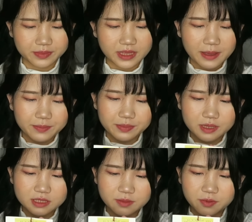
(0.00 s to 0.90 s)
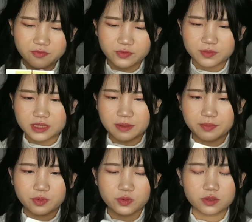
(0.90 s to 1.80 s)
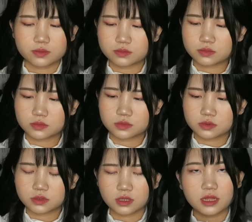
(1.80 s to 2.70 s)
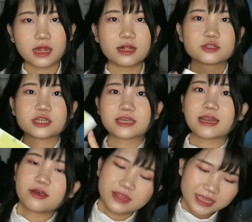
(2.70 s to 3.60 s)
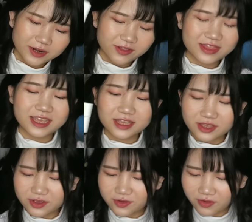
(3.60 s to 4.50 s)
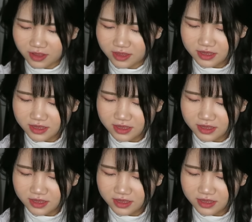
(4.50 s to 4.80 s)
Yep, it's a perfume sample. I'll check it out later, thank you.